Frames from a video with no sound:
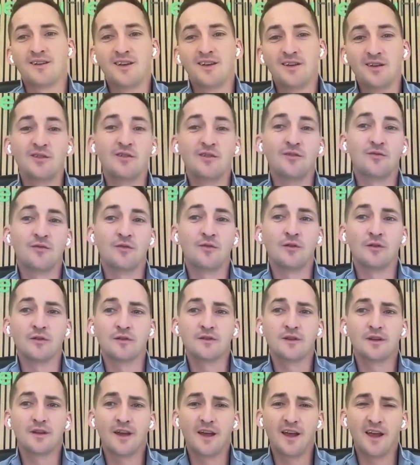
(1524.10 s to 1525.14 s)
in
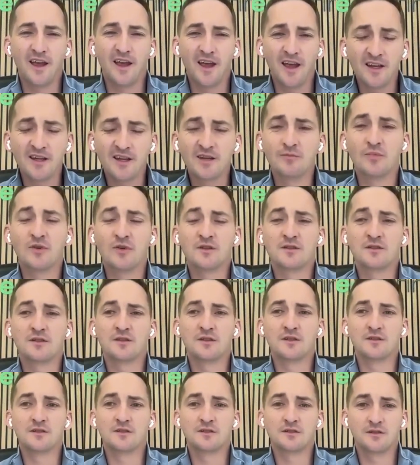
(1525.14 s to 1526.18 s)
default. Any
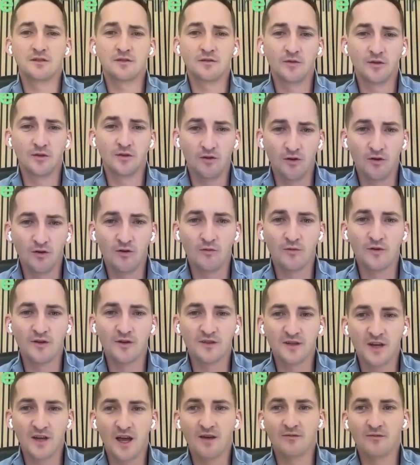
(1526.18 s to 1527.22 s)
business will
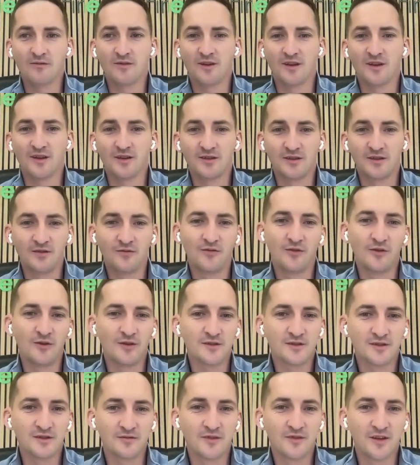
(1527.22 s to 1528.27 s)
always have
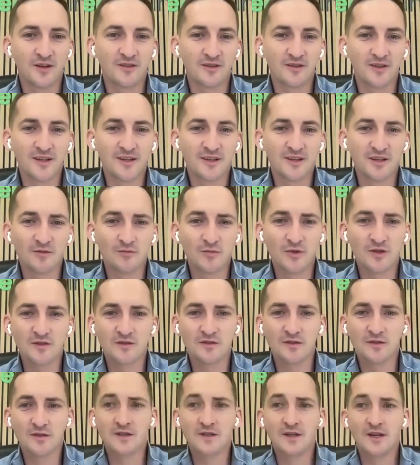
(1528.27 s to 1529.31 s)
defaults if they are lending
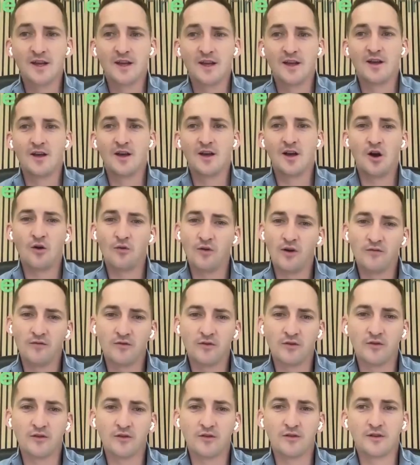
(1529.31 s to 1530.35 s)
business.
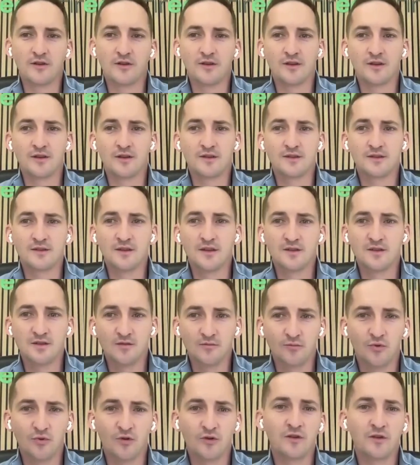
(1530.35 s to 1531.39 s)
However, it's
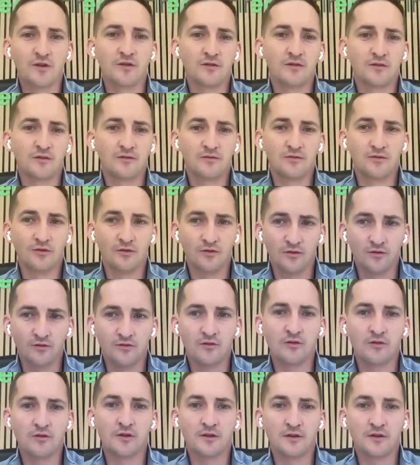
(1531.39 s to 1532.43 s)
important to
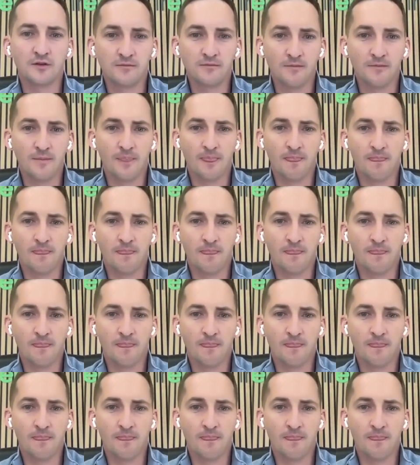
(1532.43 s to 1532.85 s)
control it.